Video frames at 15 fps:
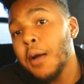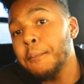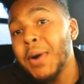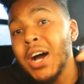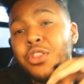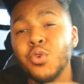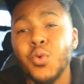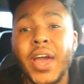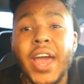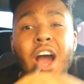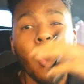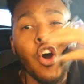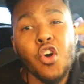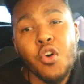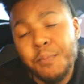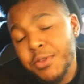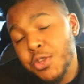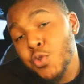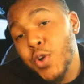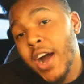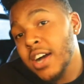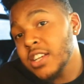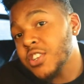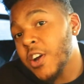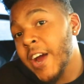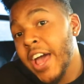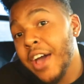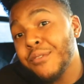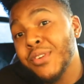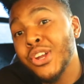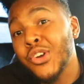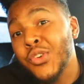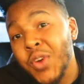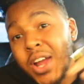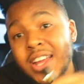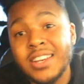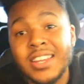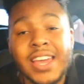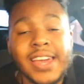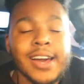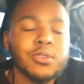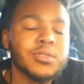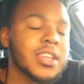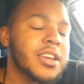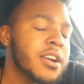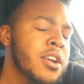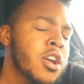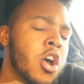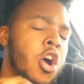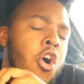by the way, I hope you guys are having a great day out there.